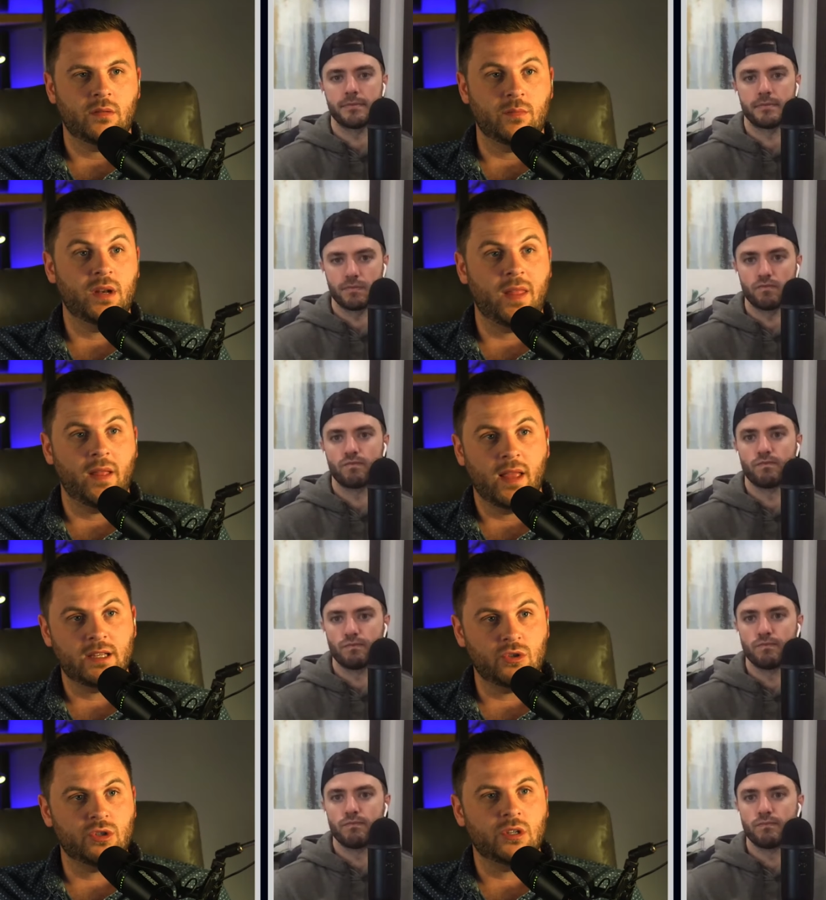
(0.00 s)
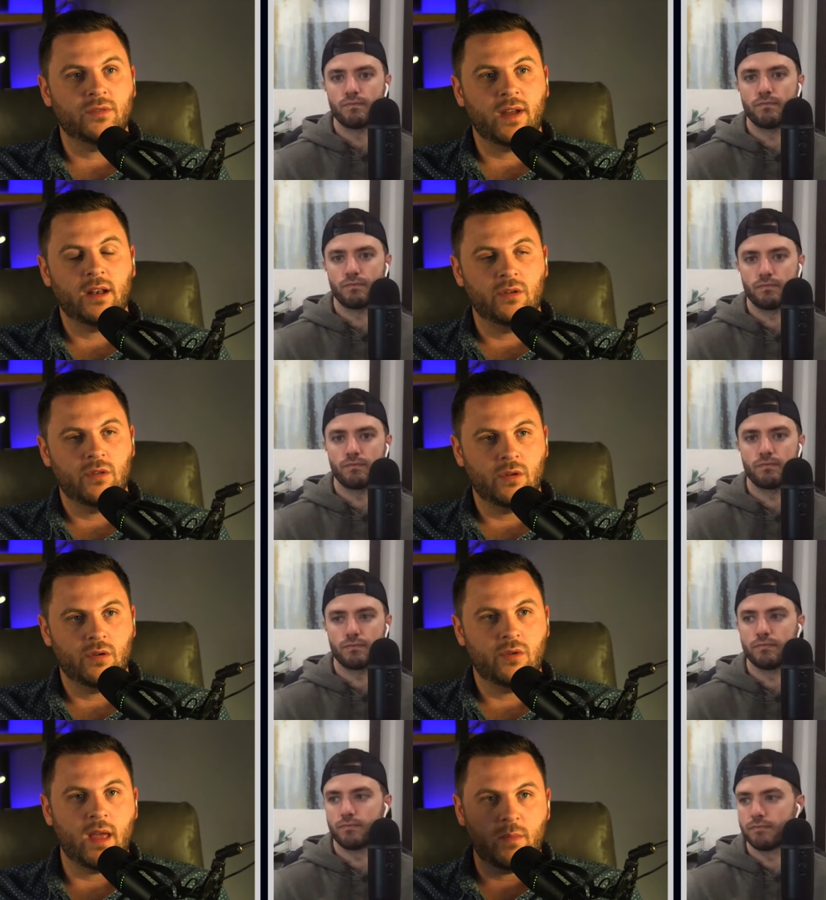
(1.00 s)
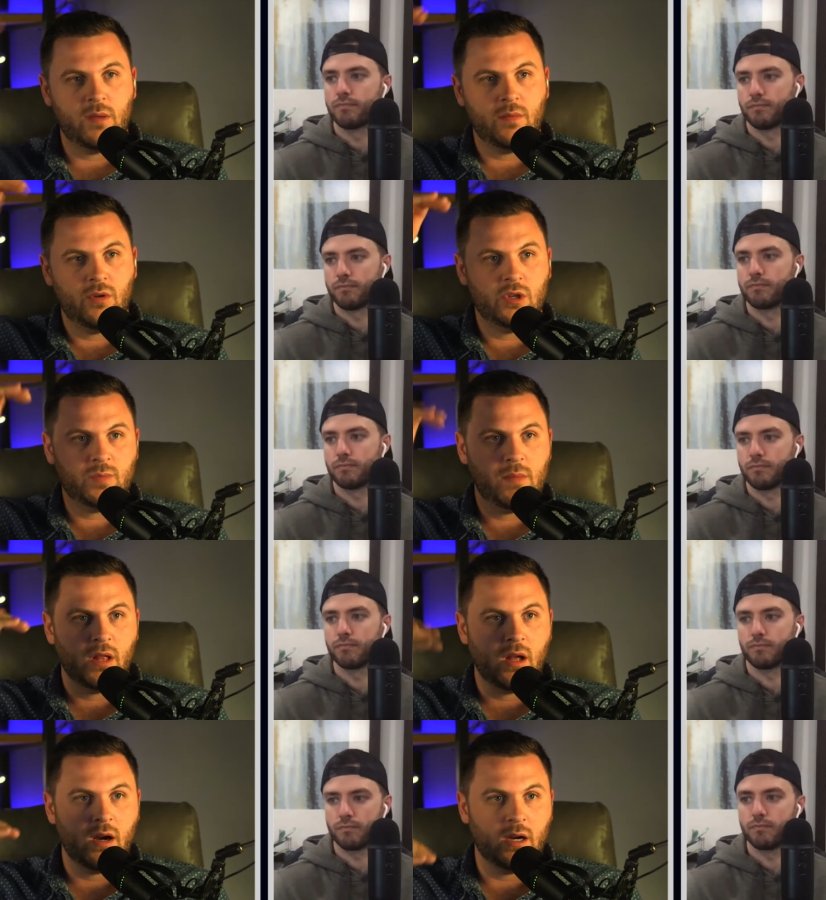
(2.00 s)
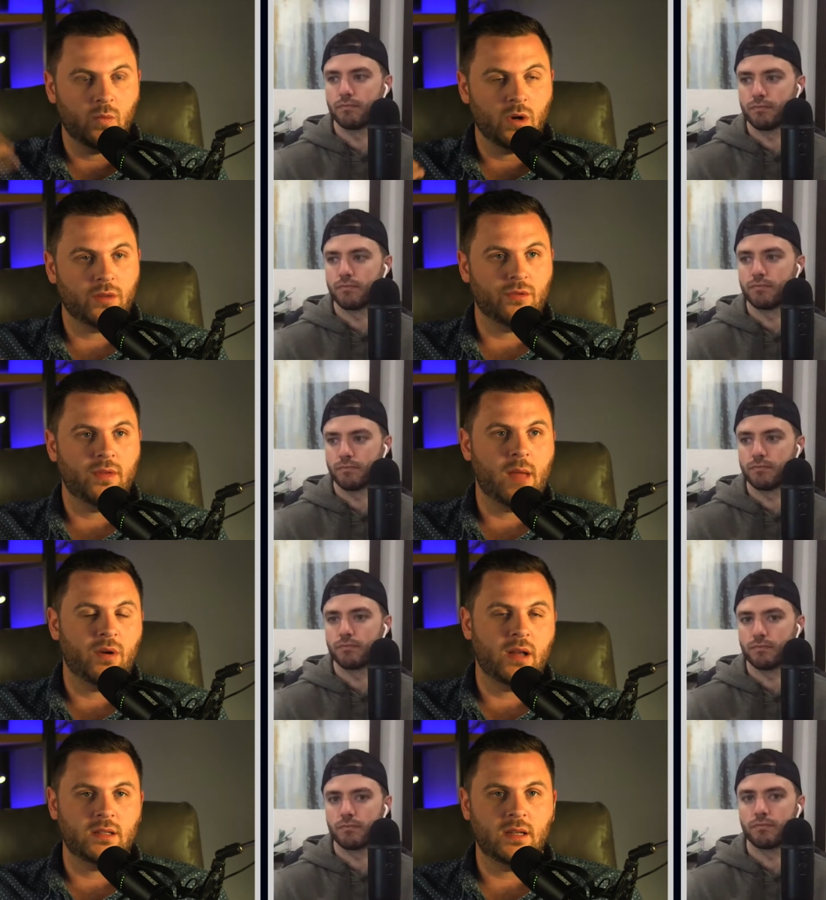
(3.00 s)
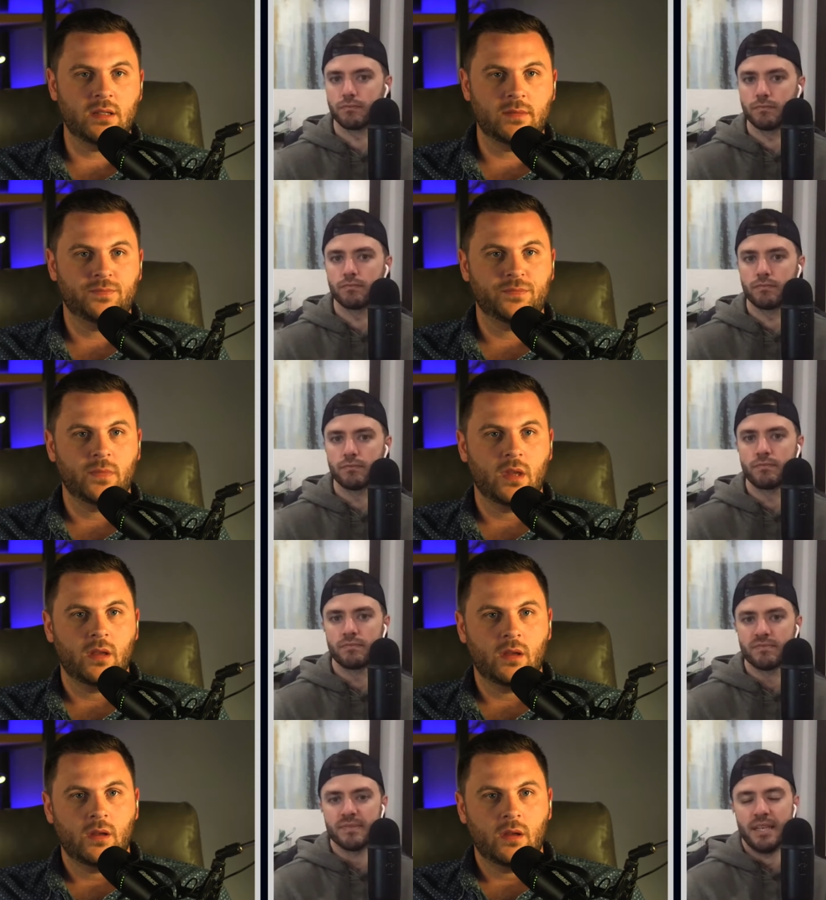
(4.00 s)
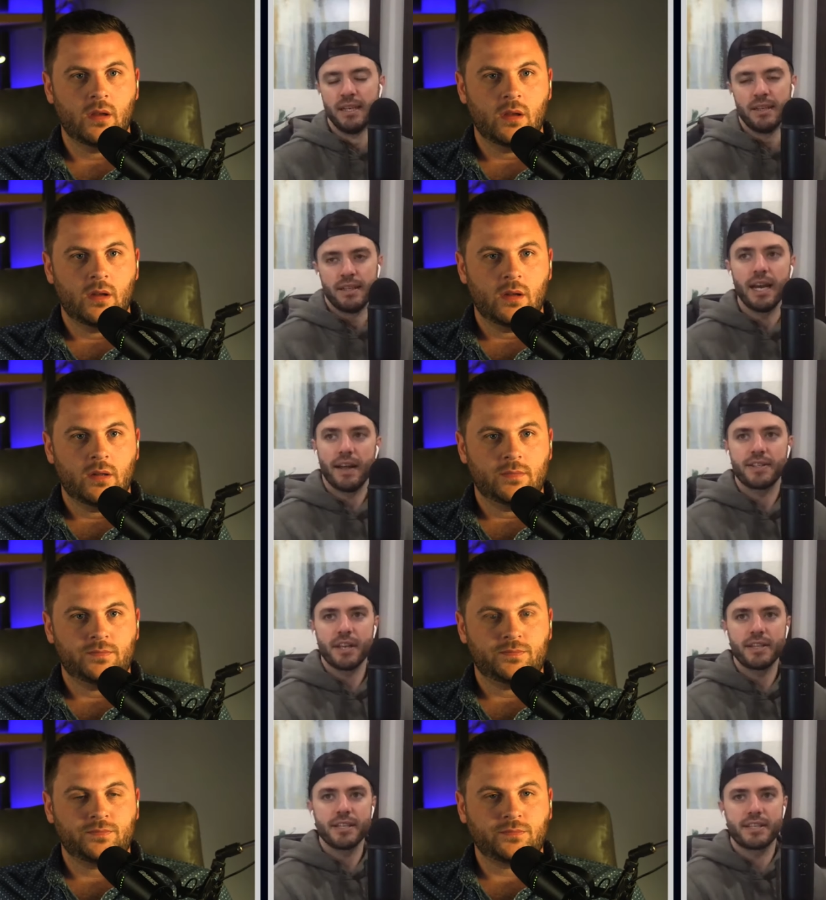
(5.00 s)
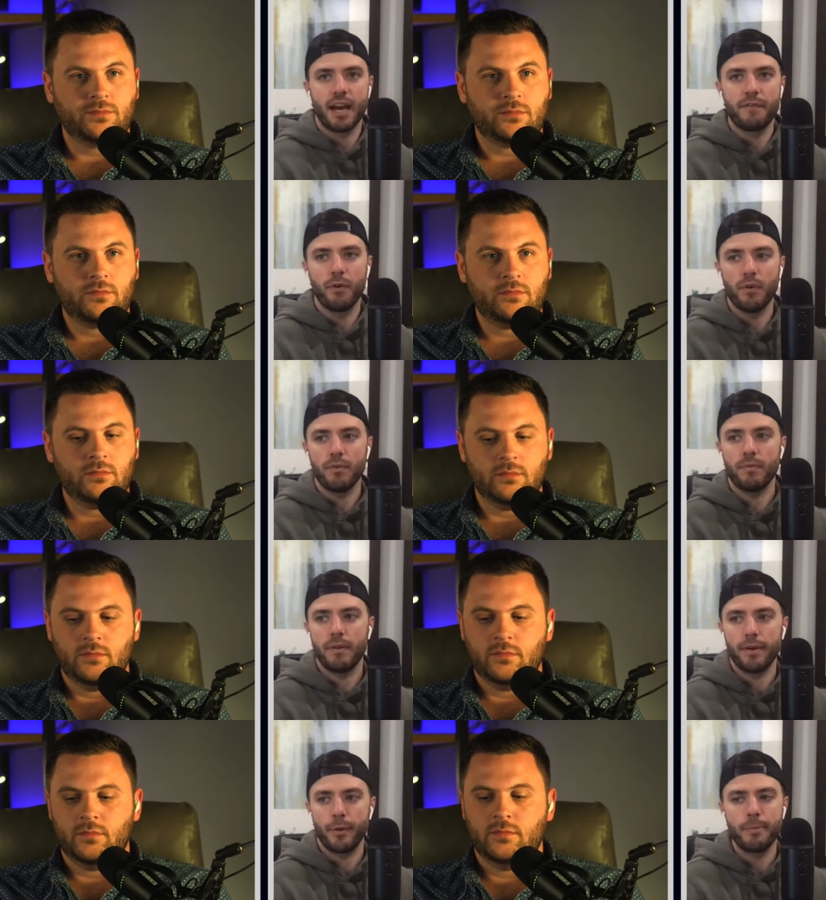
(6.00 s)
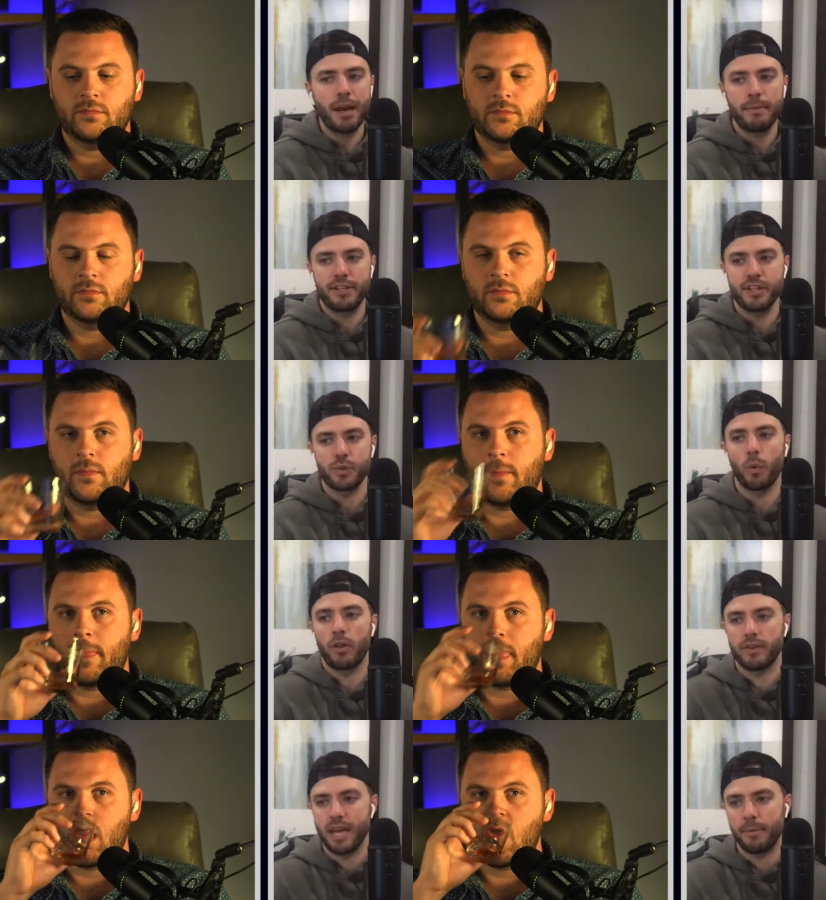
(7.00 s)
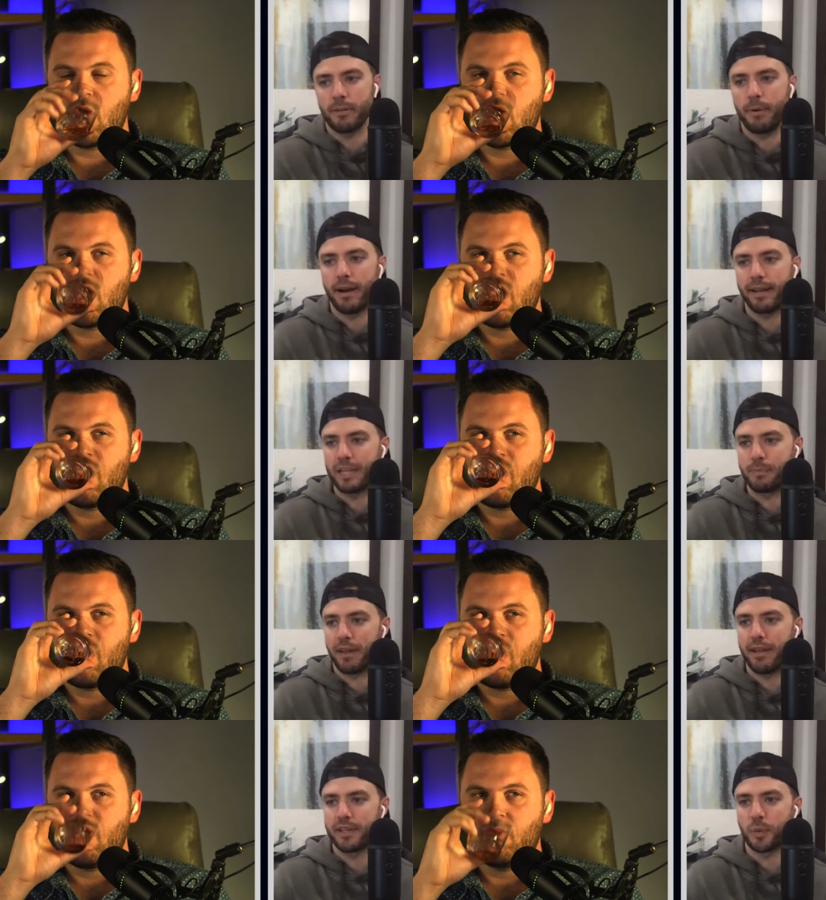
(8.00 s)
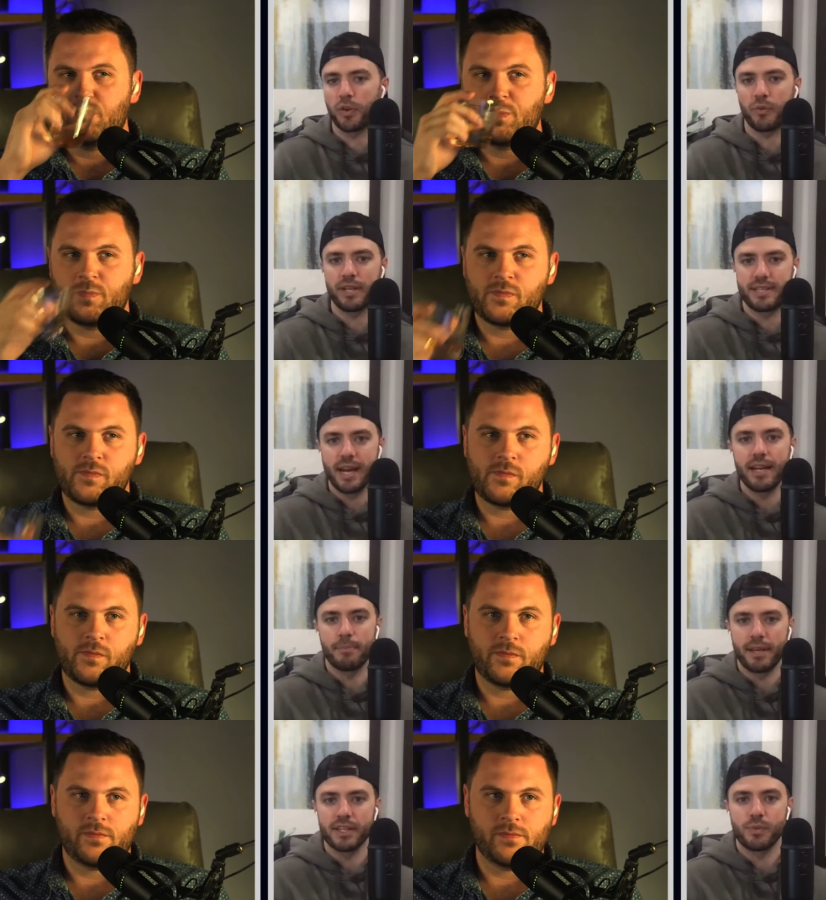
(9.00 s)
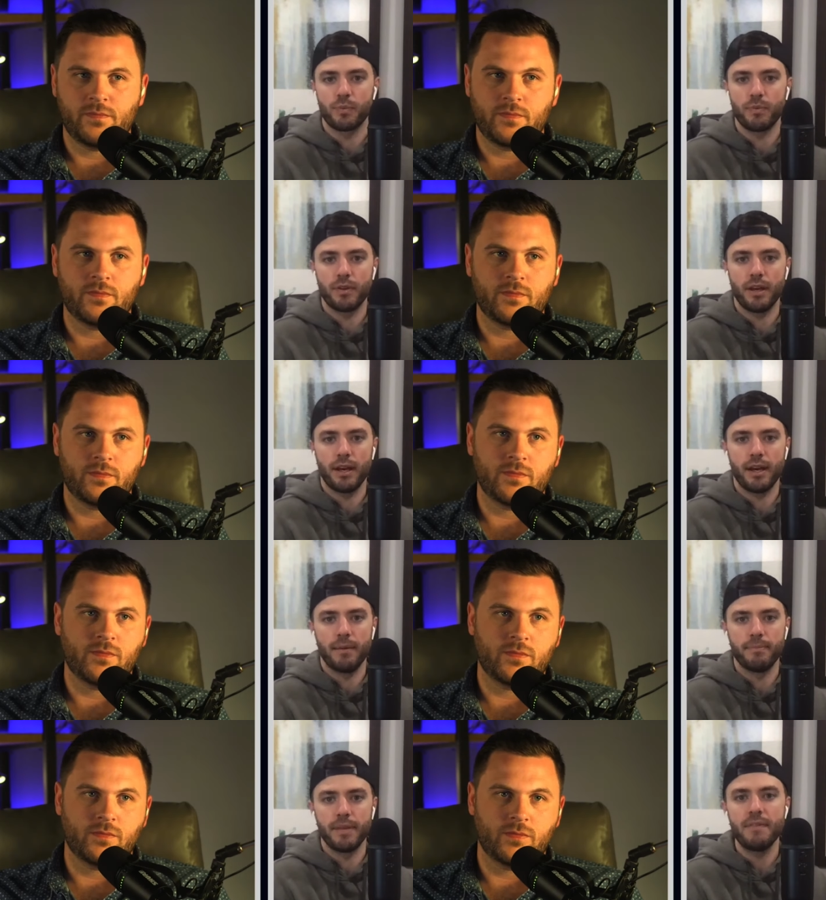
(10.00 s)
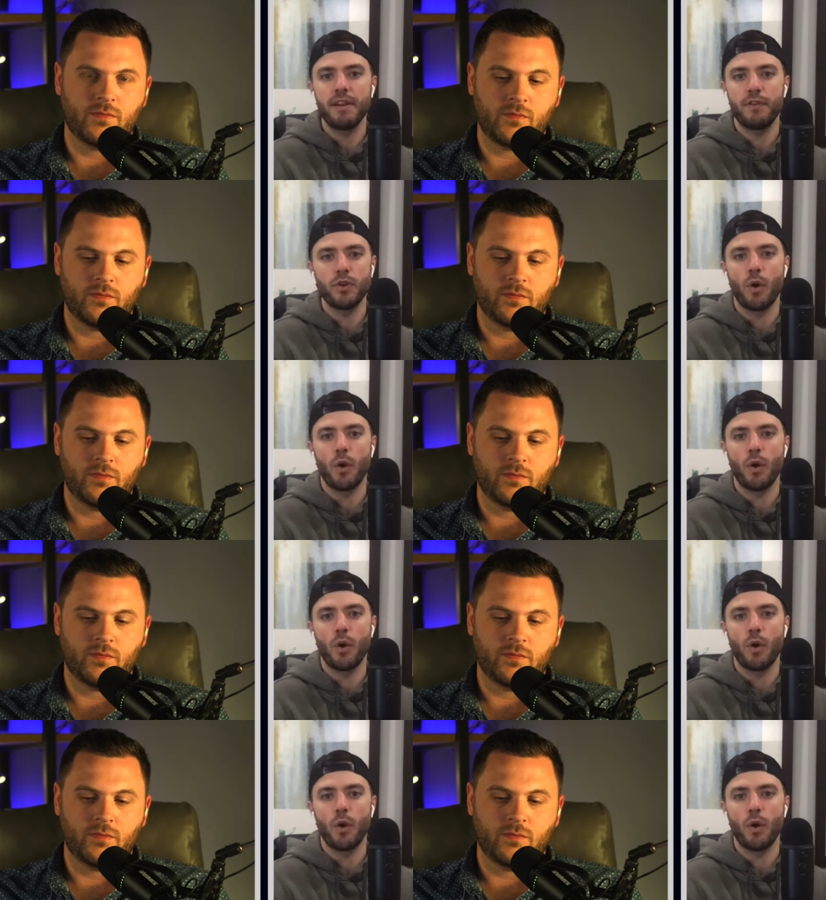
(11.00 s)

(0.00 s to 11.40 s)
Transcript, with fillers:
Speaker 1: But nonetheless, you should define who the who that pe- who those people are and work through that process.
Speaker 2: Yeah, it's it's insightful. Uh, we might have mentioned this one other time on the podcast, but I think it's worth restating because um, even if